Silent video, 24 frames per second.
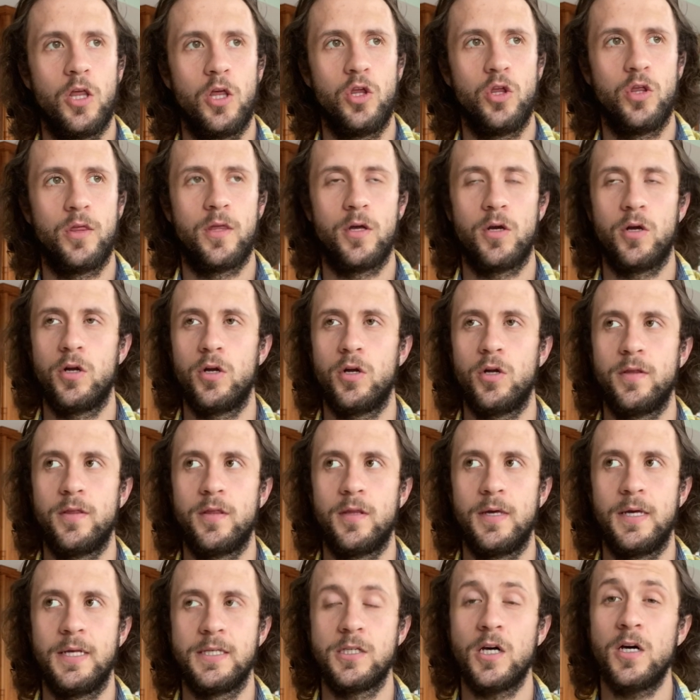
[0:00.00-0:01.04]

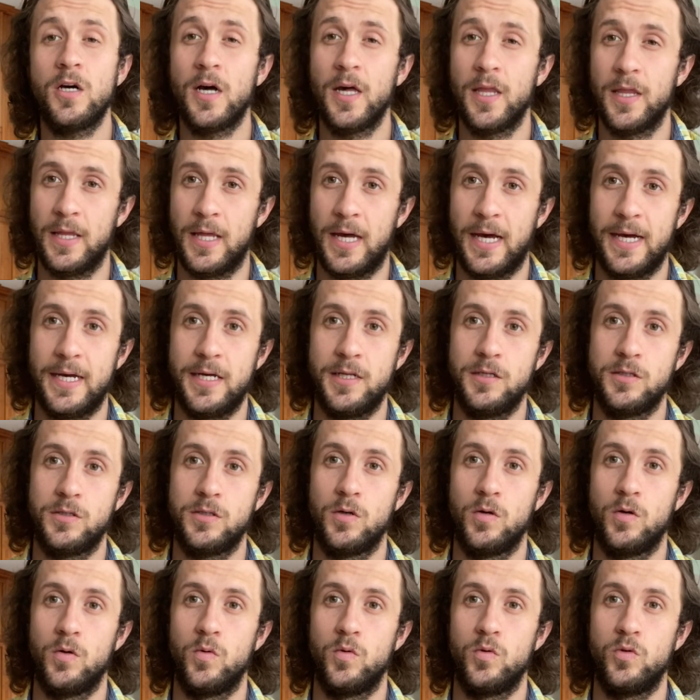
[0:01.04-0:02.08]
it's all online.
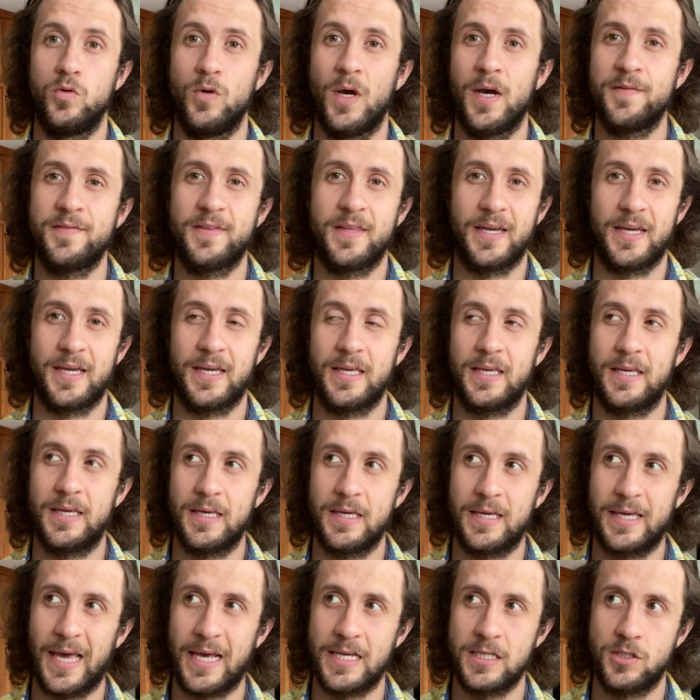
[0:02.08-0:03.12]
So you have to
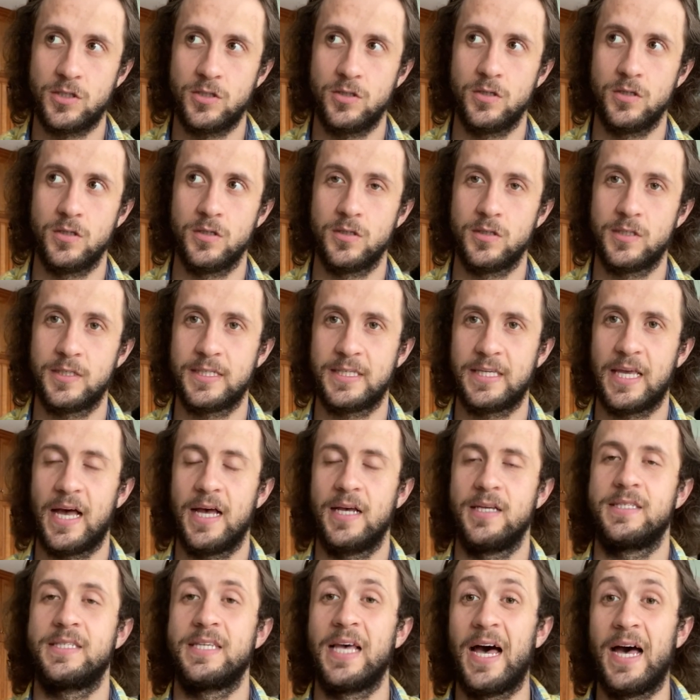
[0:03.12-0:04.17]
guess your
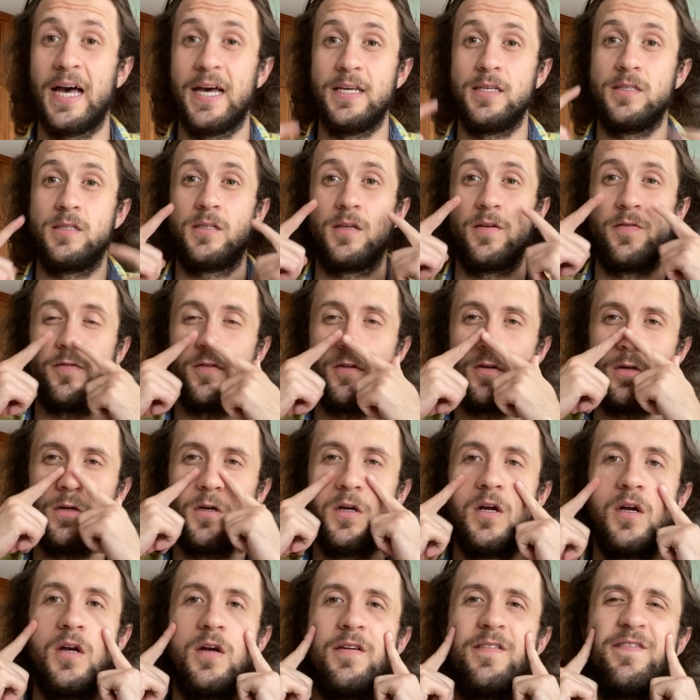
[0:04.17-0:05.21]
size of your
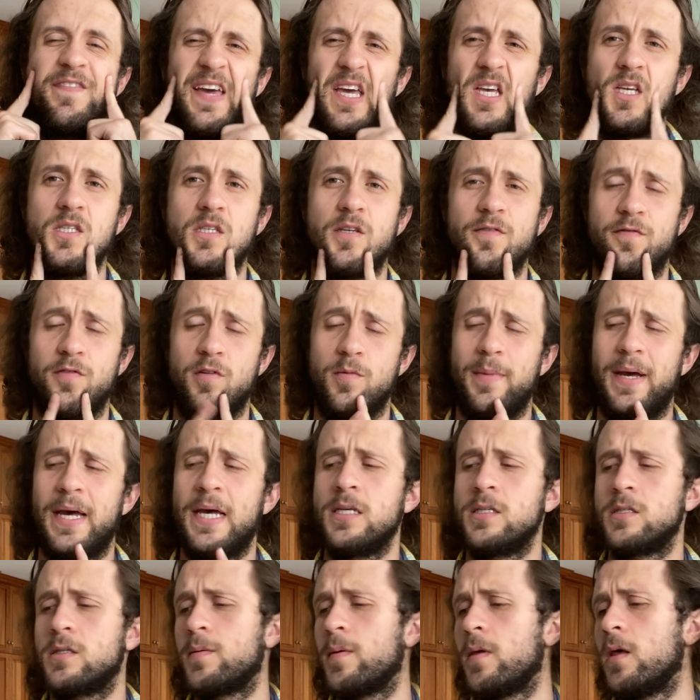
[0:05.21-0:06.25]
face of your
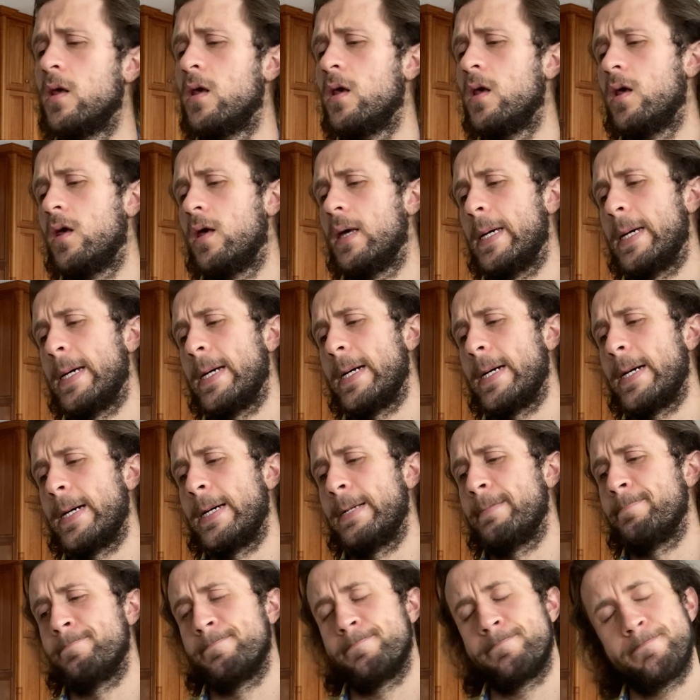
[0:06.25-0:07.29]
mask,
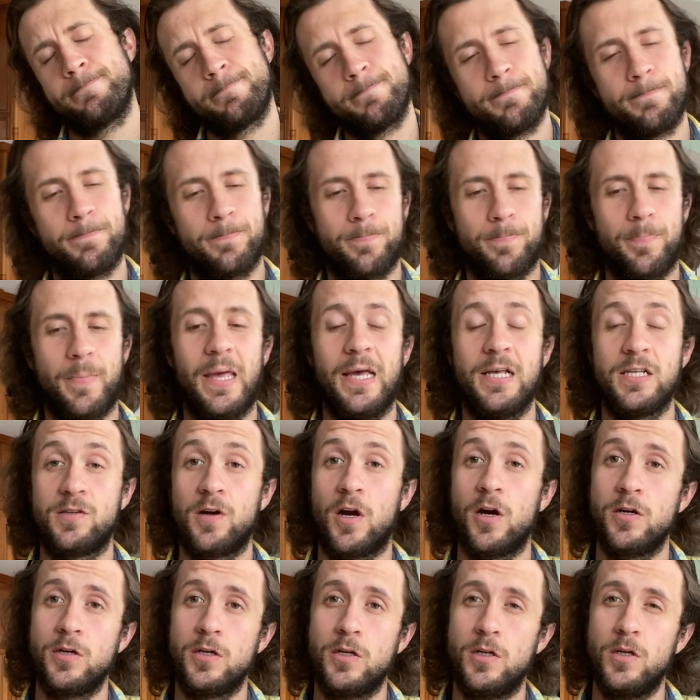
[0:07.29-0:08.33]
and it's
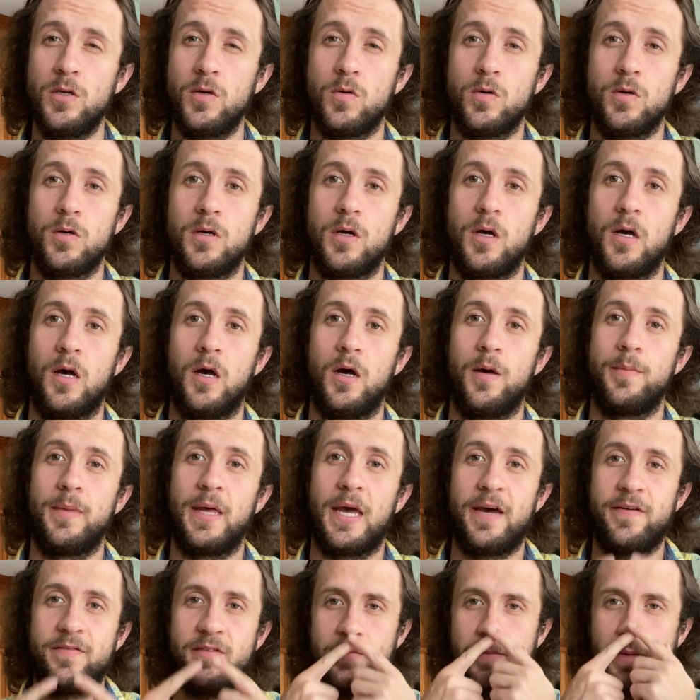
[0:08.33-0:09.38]
hard to do. They
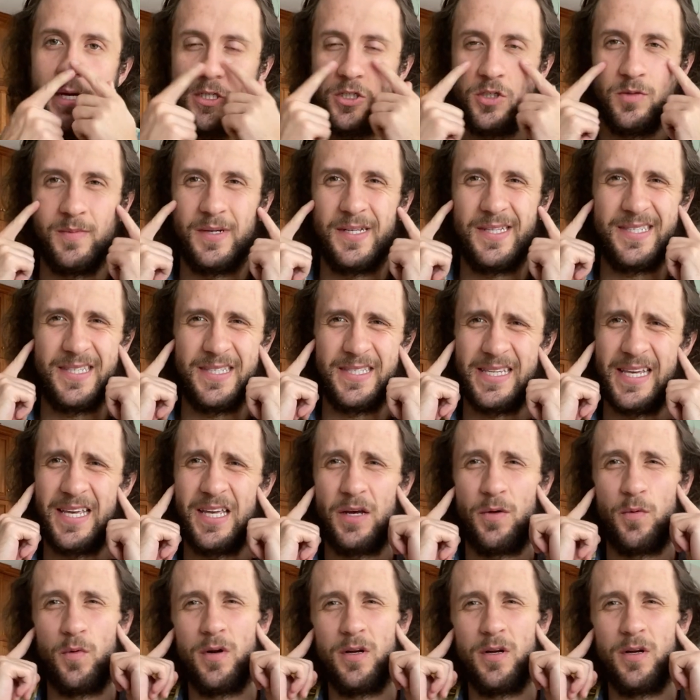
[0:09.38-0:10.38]
have the measurements that say